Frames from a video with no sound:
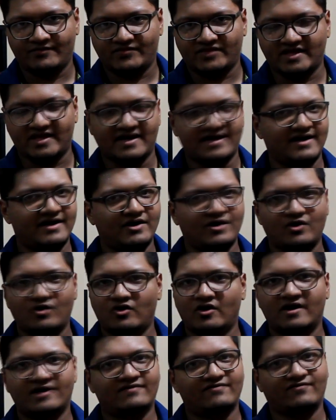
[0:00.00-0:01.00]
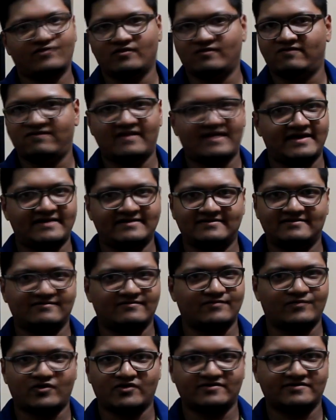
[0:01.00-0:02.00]
They are not full-fledged
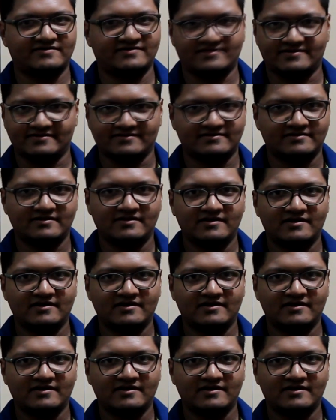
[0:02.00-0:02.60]
processors,